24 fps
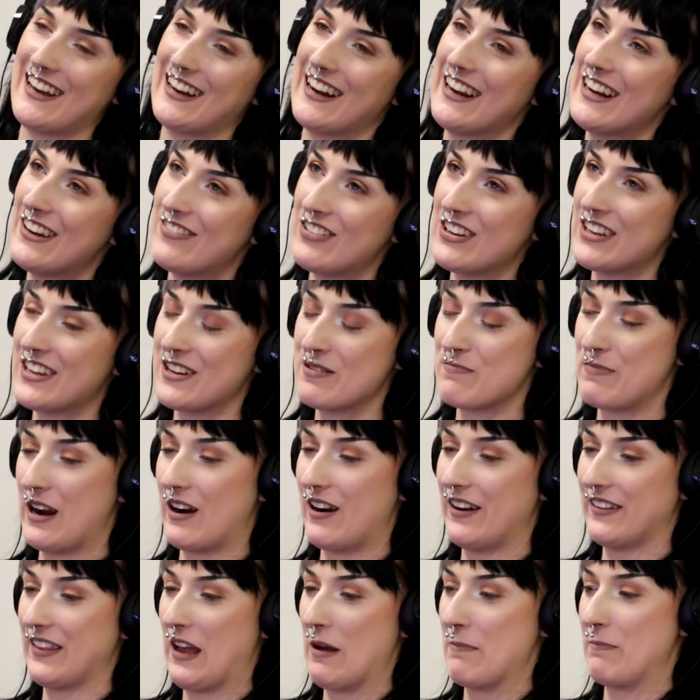And even
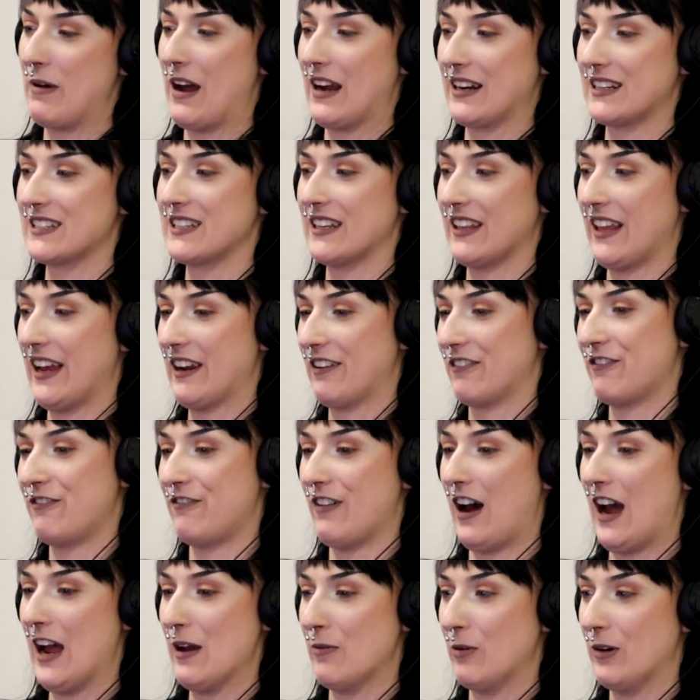comparing that back to like
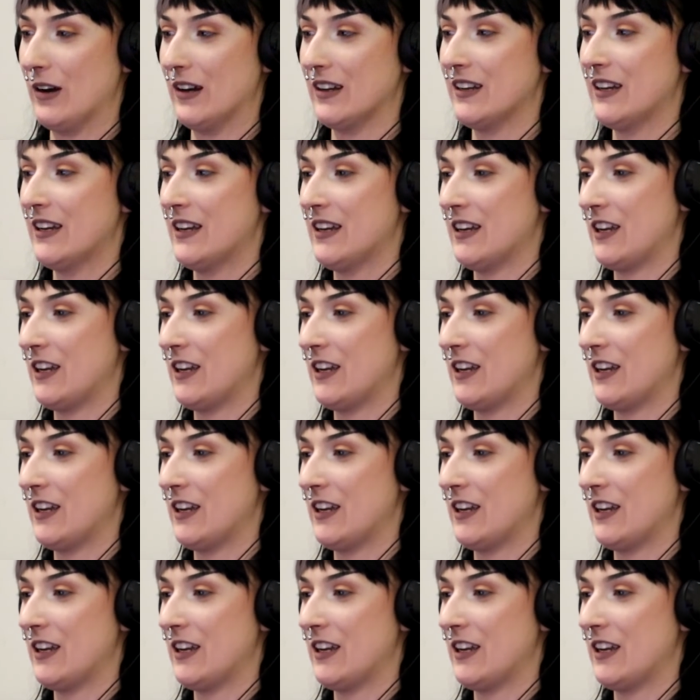fiber,